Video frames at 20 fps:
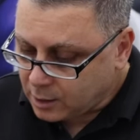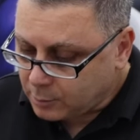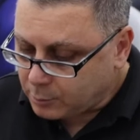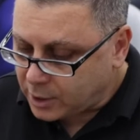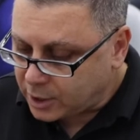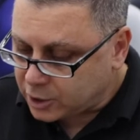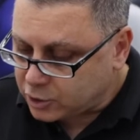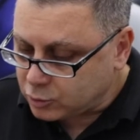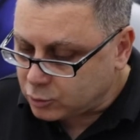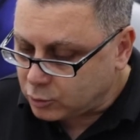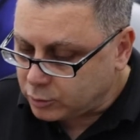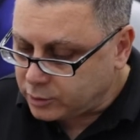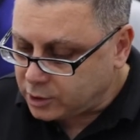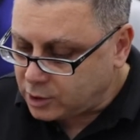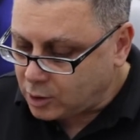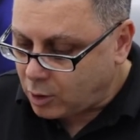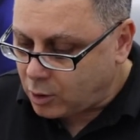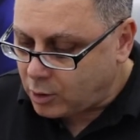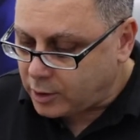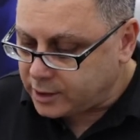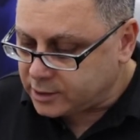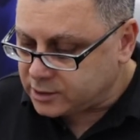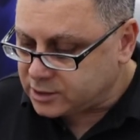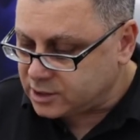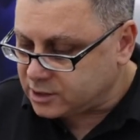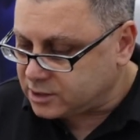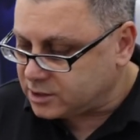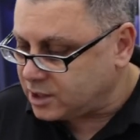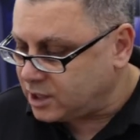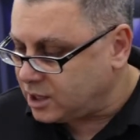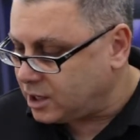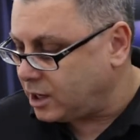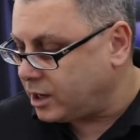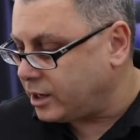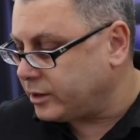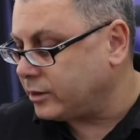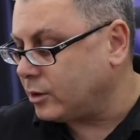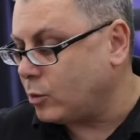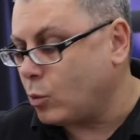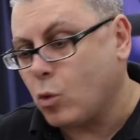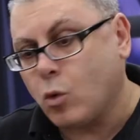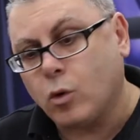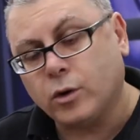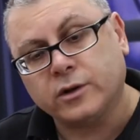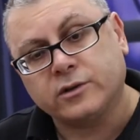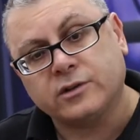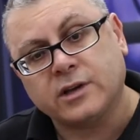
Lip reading: Make sure the iron sits here and the water